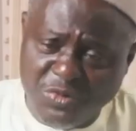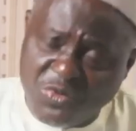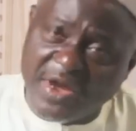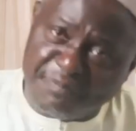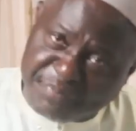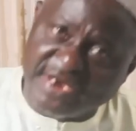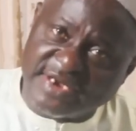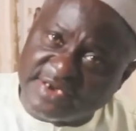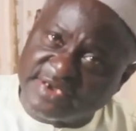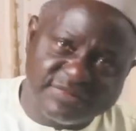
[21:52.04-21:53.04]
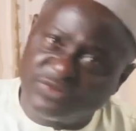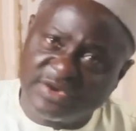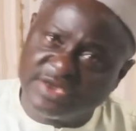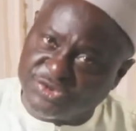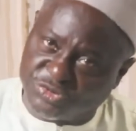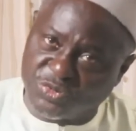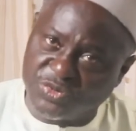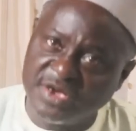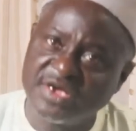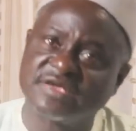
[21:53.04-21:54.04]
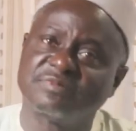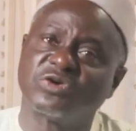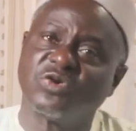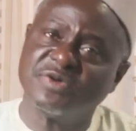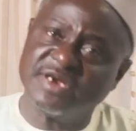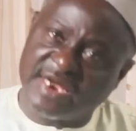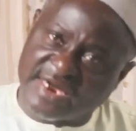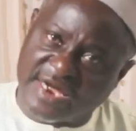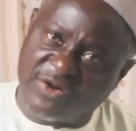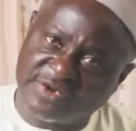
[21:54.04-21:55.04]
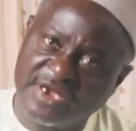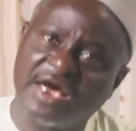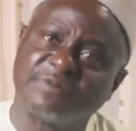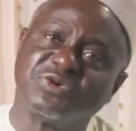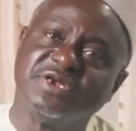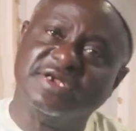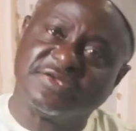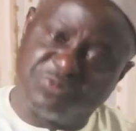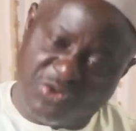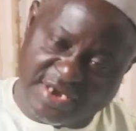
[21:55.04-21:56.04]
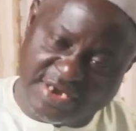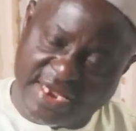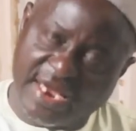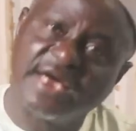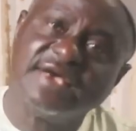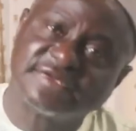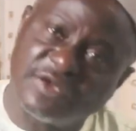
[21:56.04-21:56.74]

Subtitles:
People who are paid in, it's not the issue. It's about opening the account and putting this money in there,